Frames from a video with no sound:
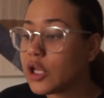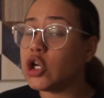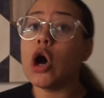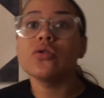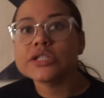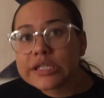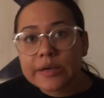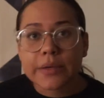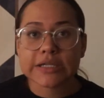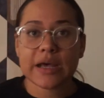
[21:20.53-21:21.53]
No
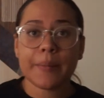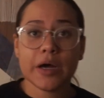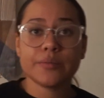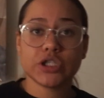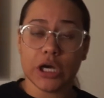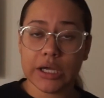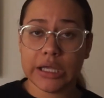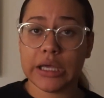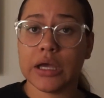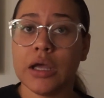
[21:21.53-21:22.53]
sleep because I'm up chugging.